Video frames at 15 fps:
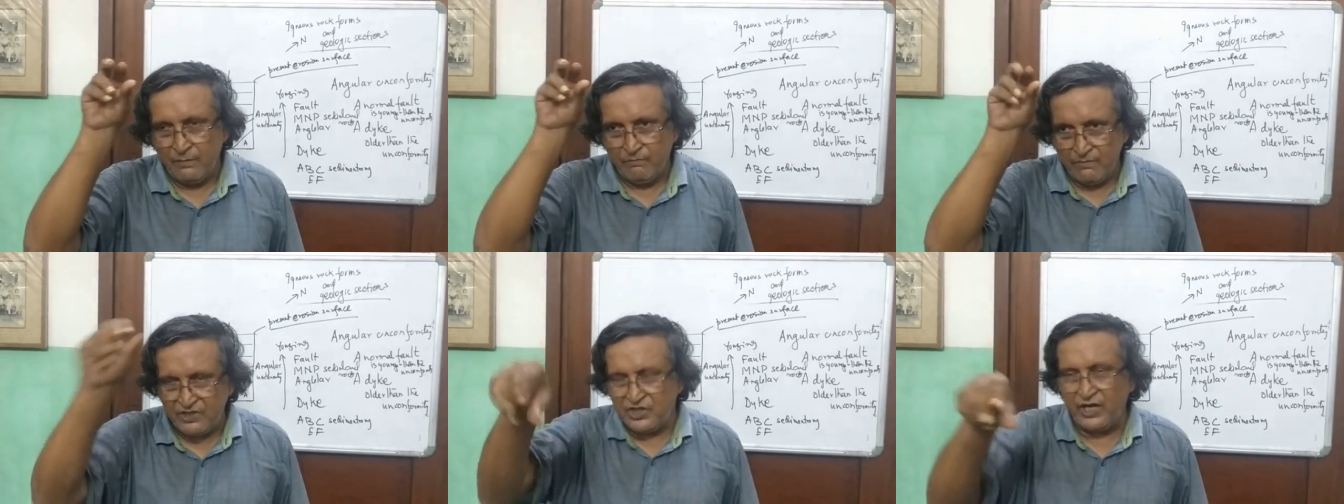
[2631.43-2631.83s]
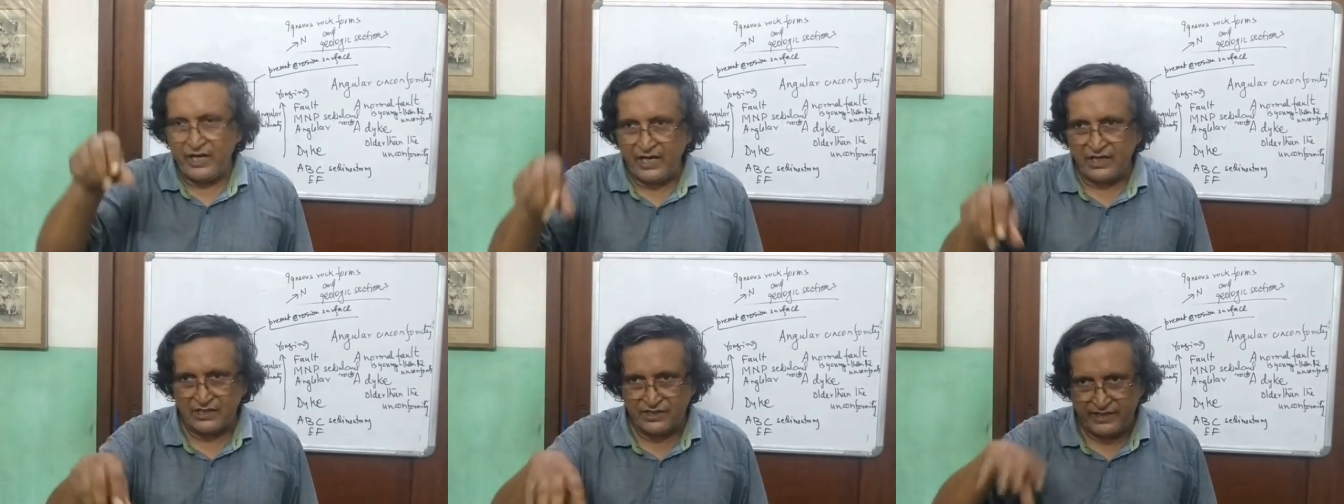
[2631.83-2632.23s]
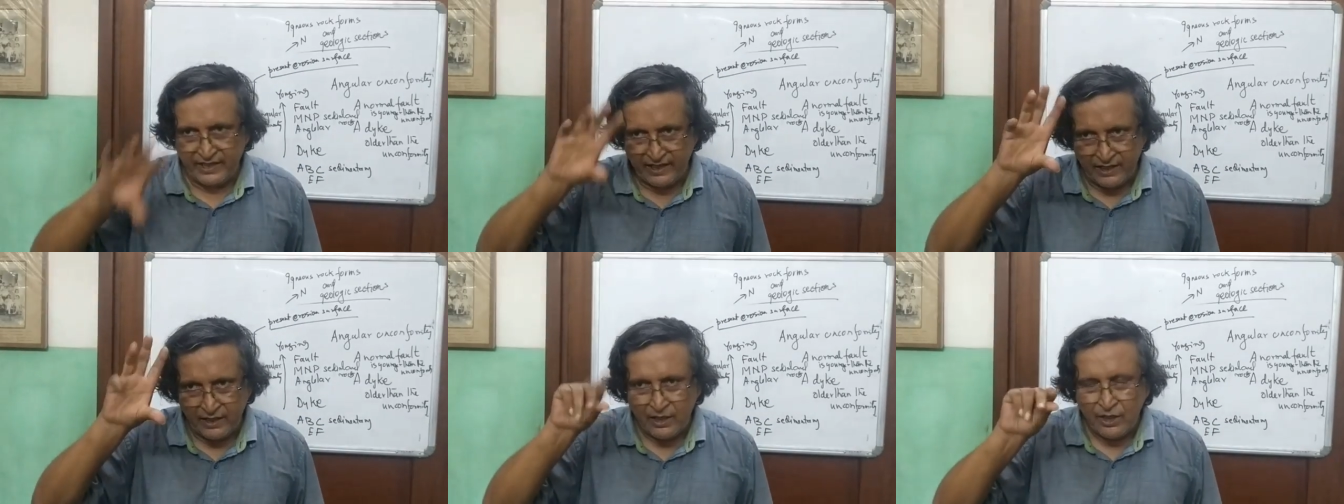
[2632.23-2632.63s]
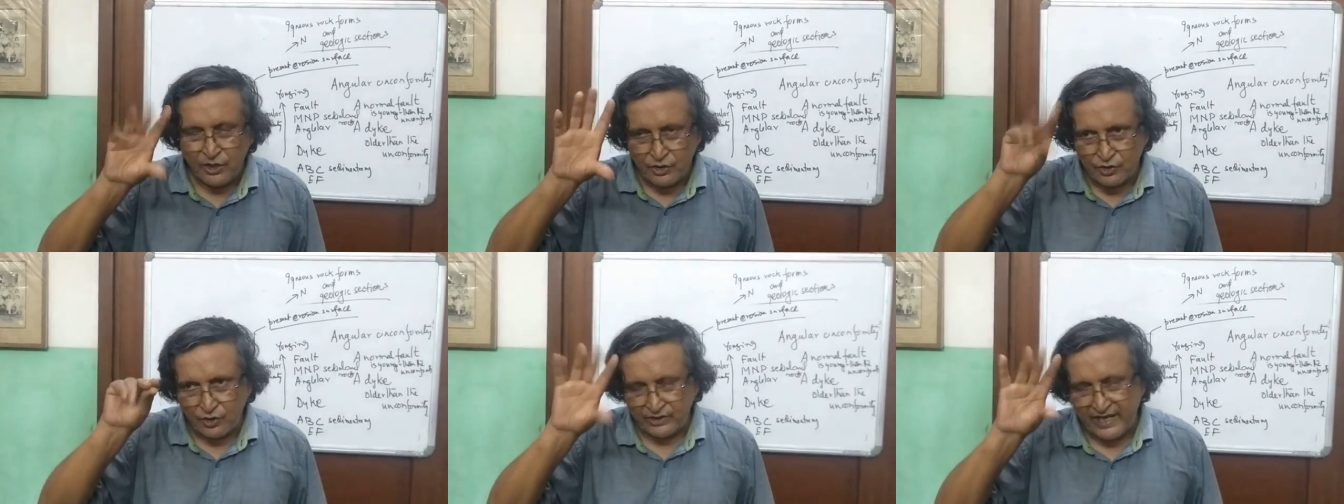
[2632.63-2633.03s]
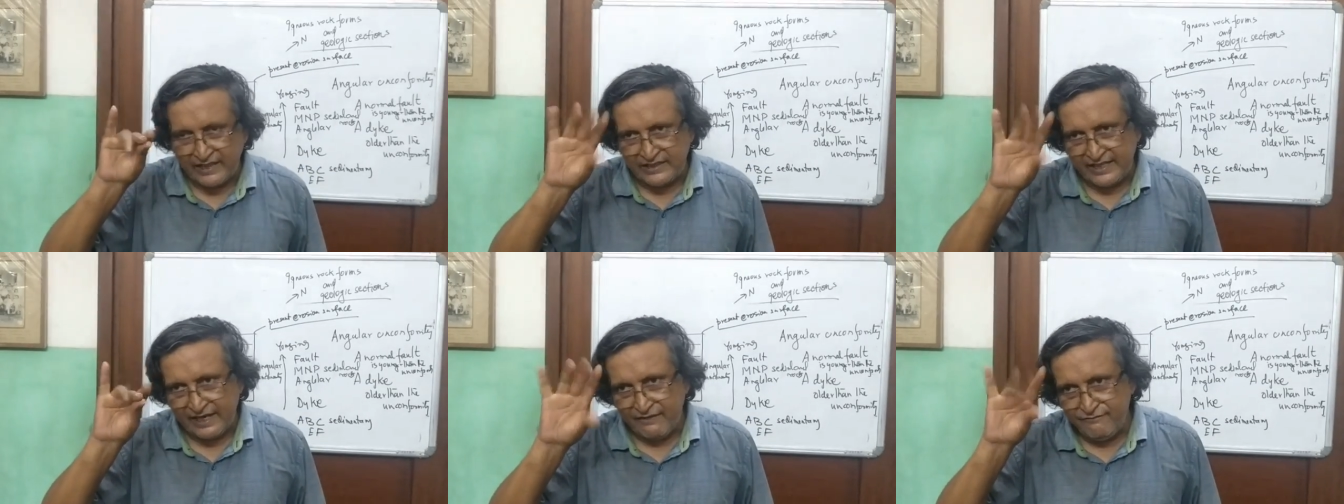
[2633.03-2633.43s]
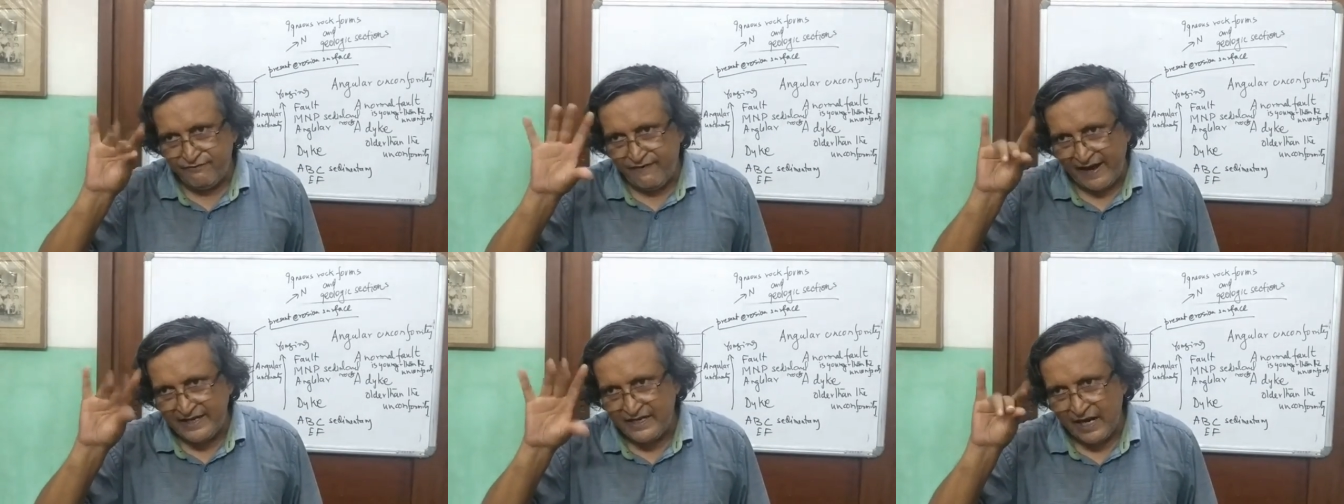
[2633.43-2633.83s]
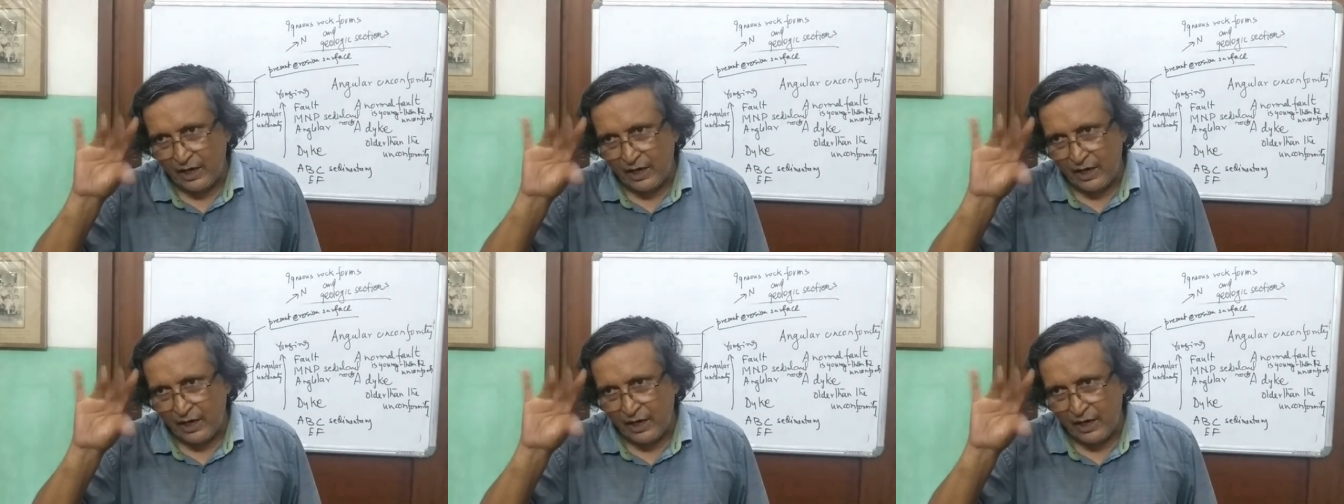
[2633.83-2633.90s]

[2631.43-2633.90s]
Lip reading: materials there so that they can find